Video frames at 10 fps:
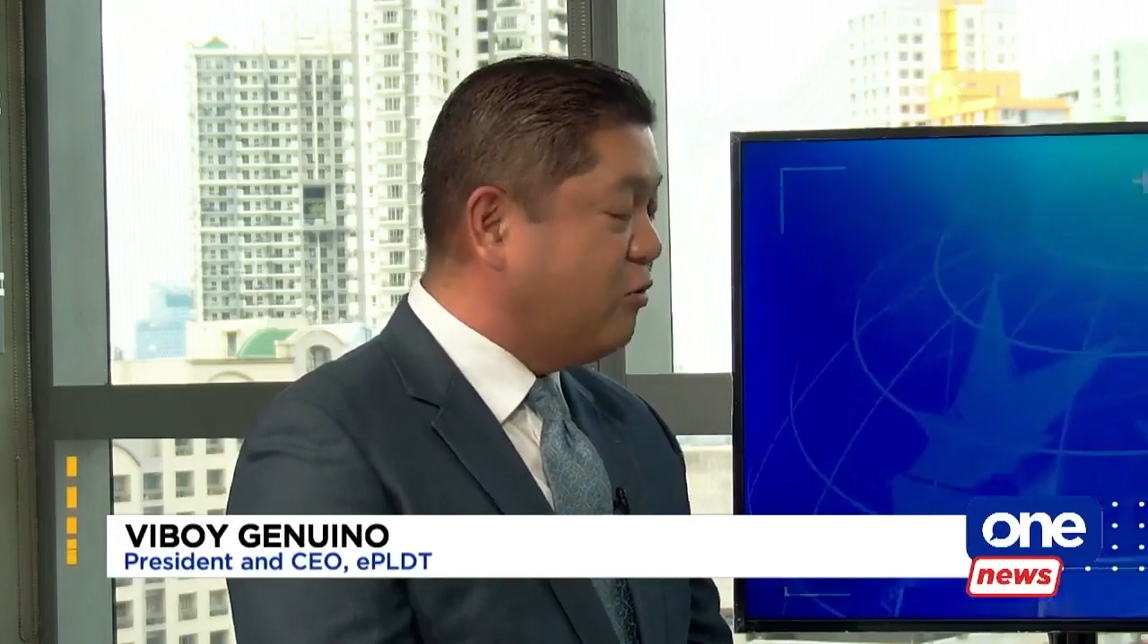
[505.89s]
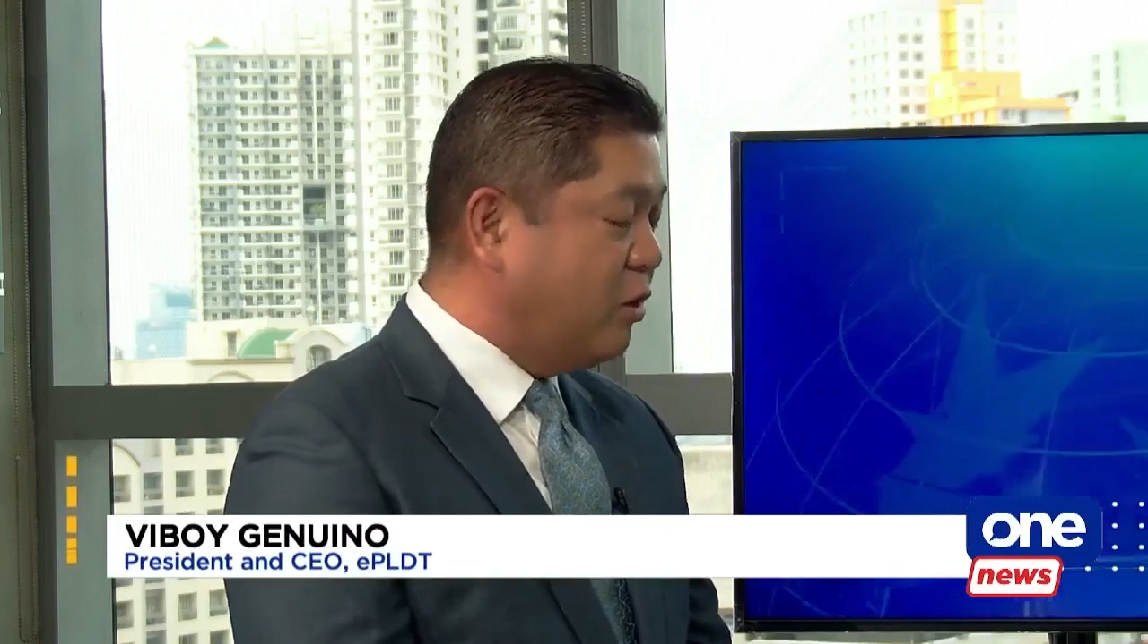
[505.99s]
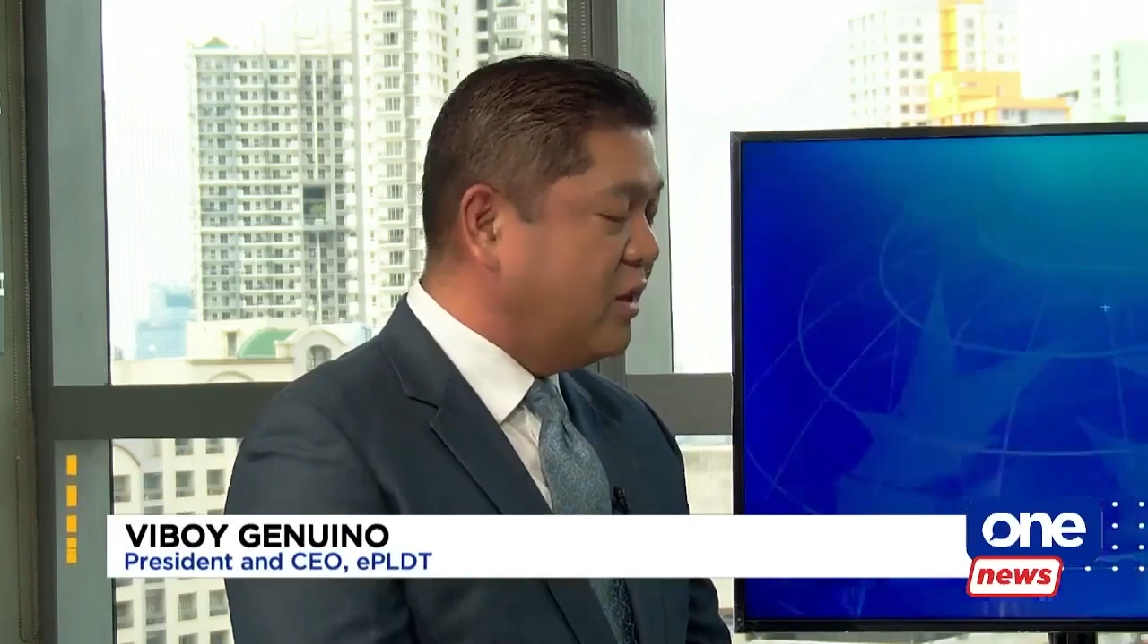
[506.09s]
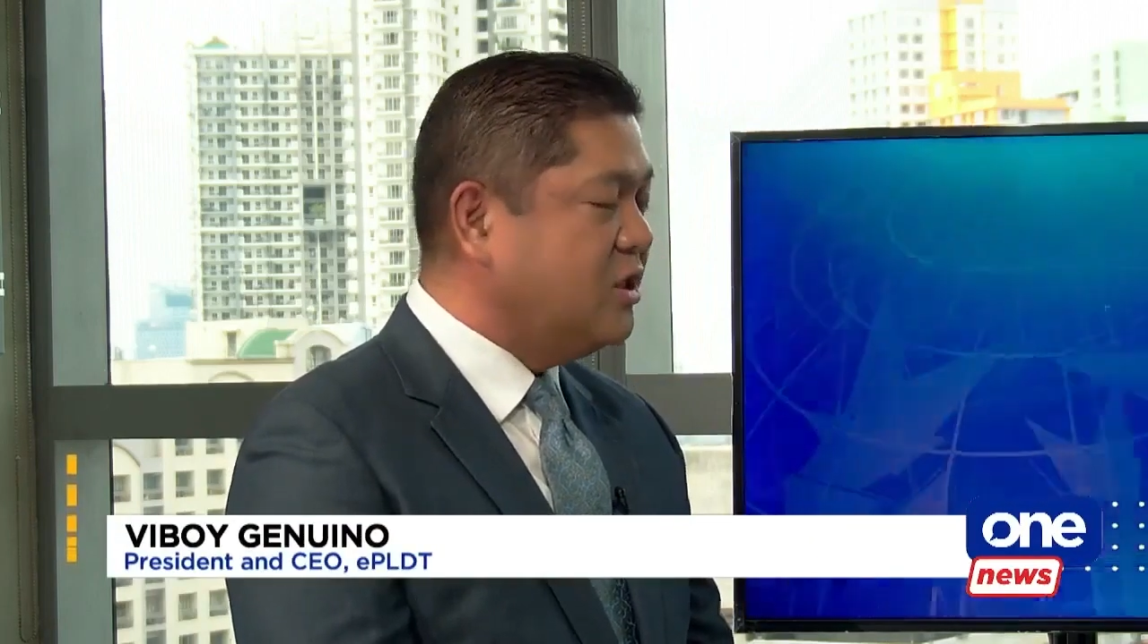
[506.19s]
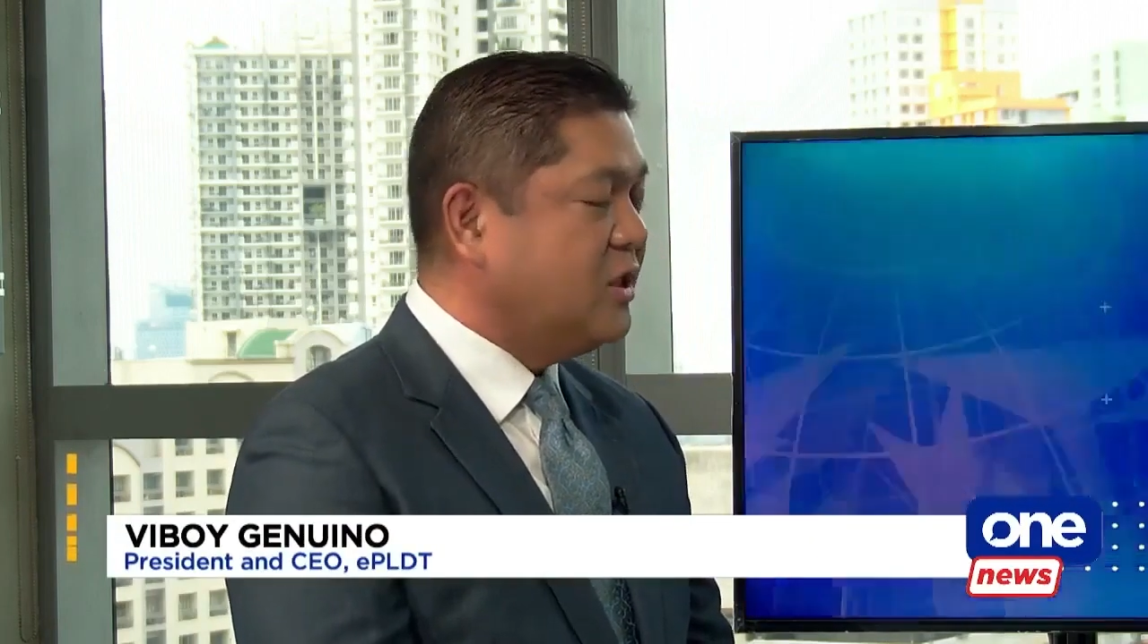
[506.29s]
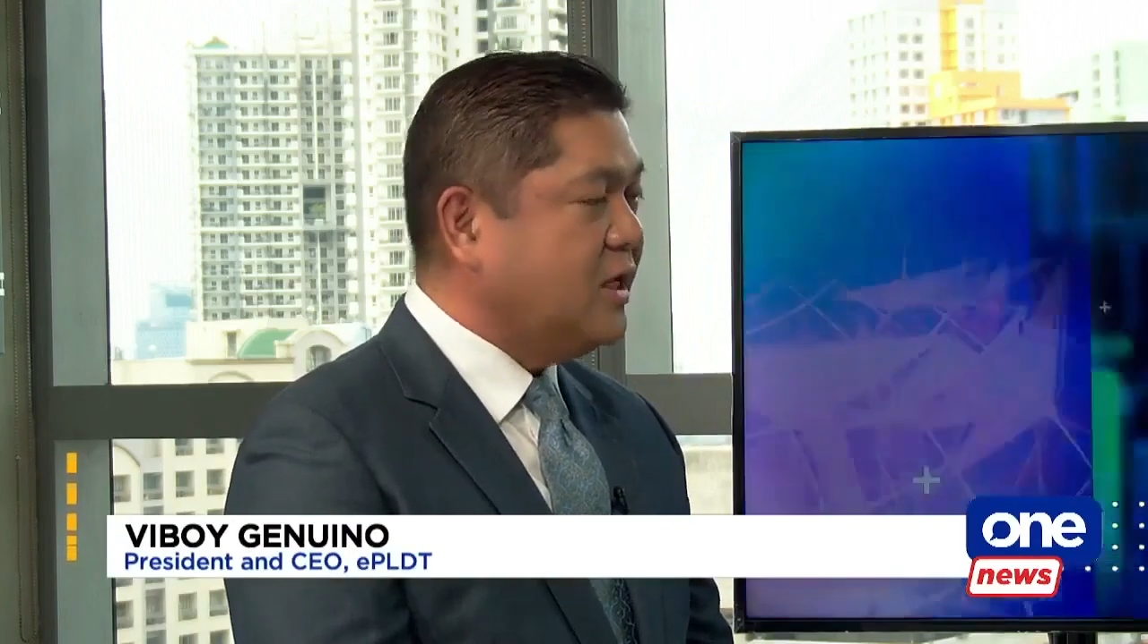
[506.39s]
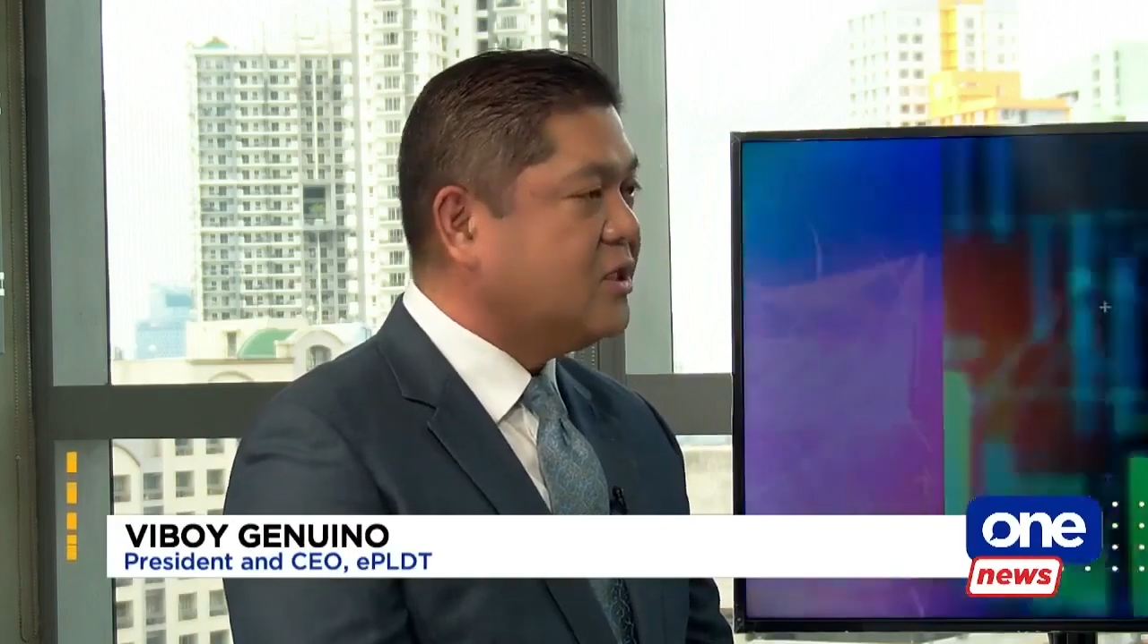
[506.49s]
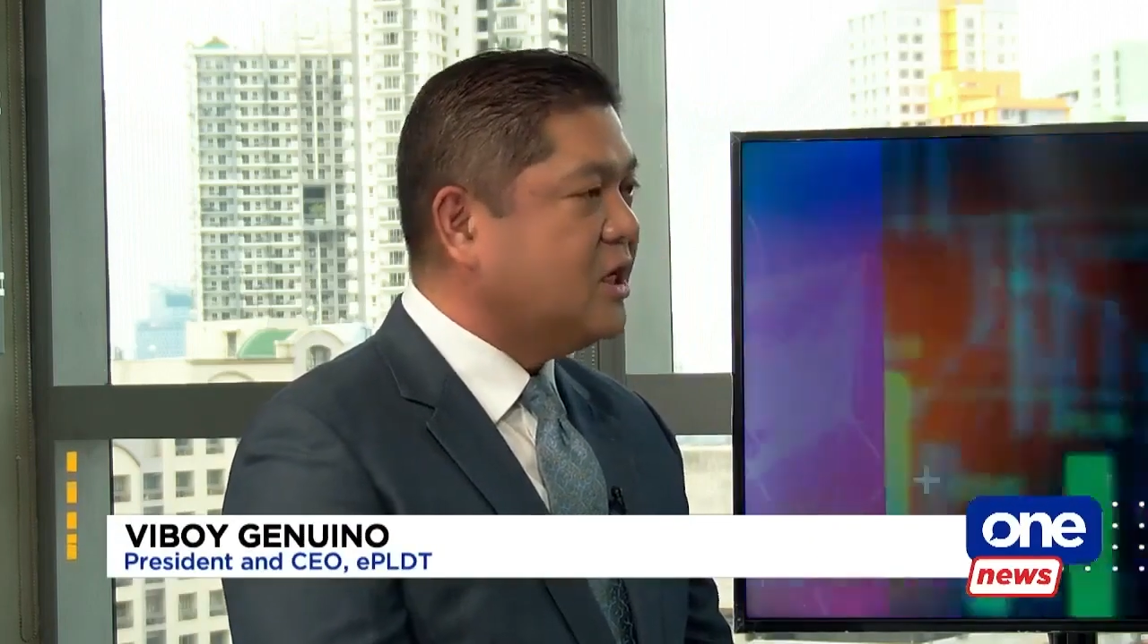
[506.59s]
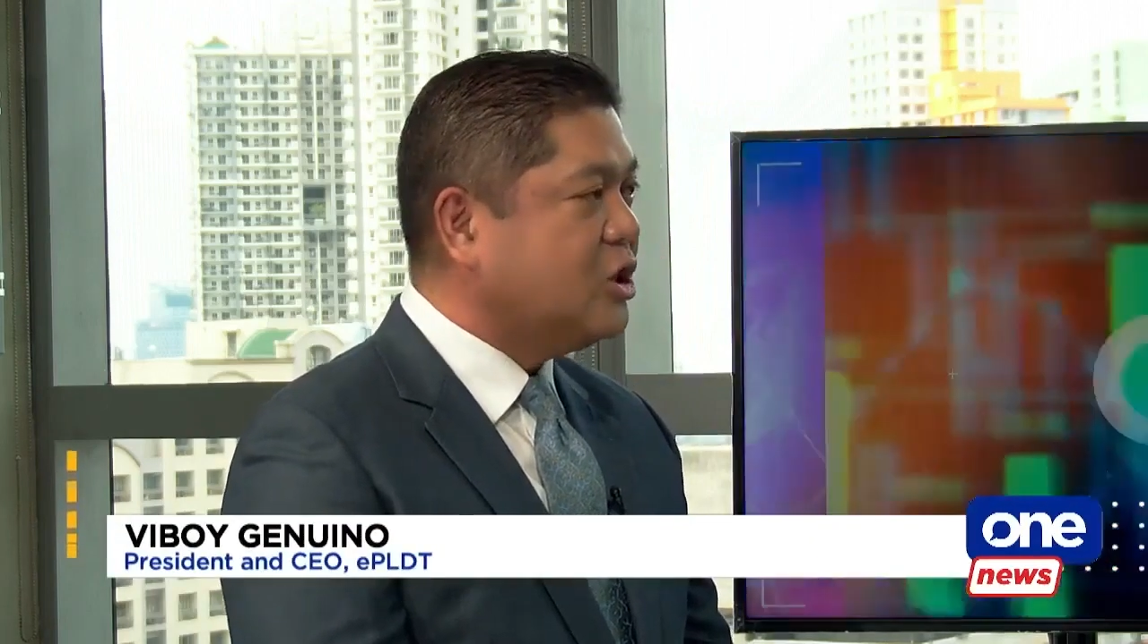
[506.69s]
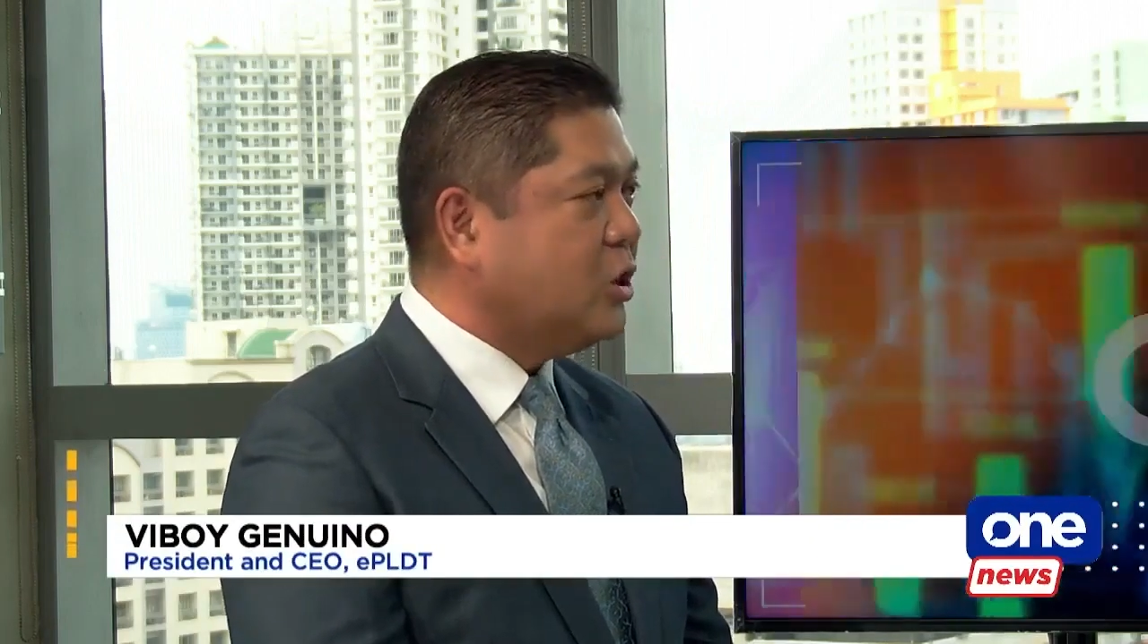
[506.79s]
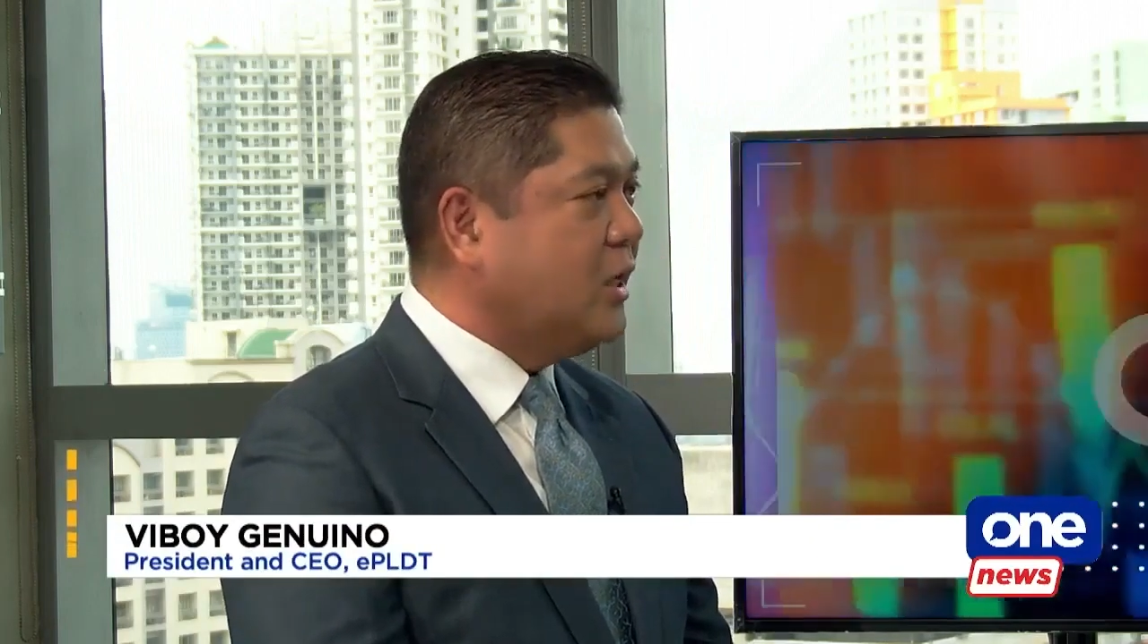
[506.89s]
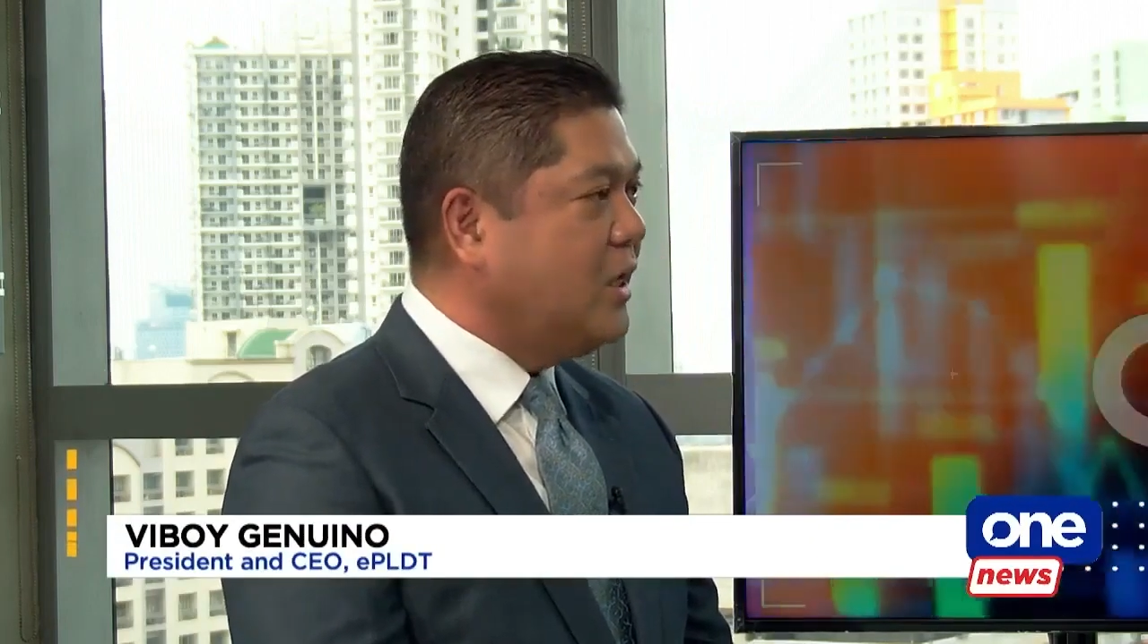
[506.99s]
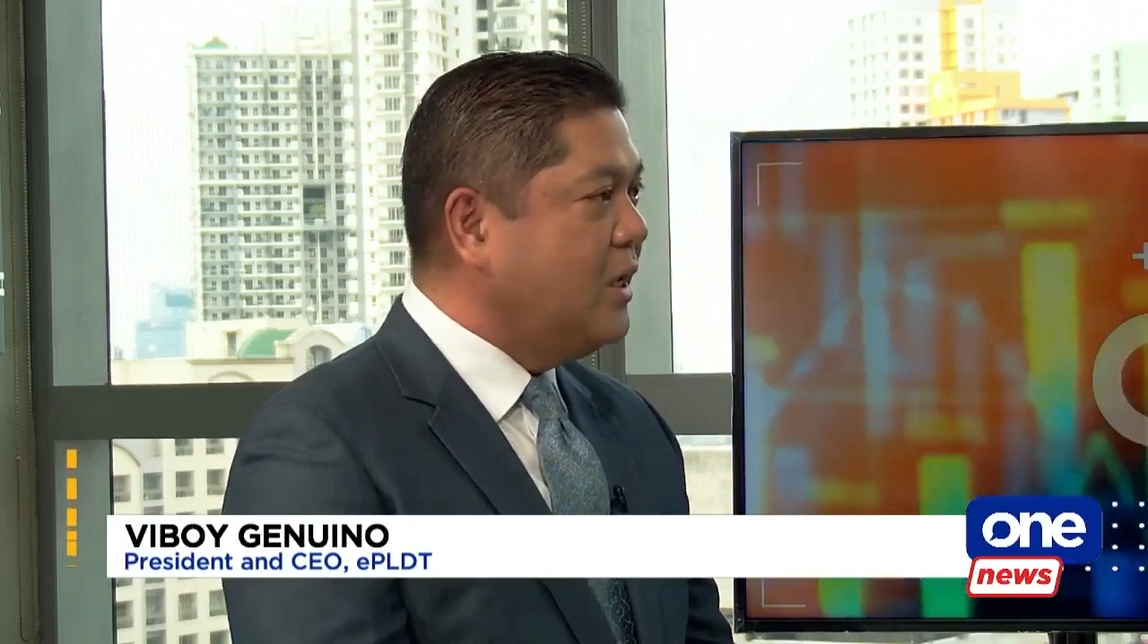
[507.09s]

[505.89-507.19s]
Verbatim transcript: for digitalization.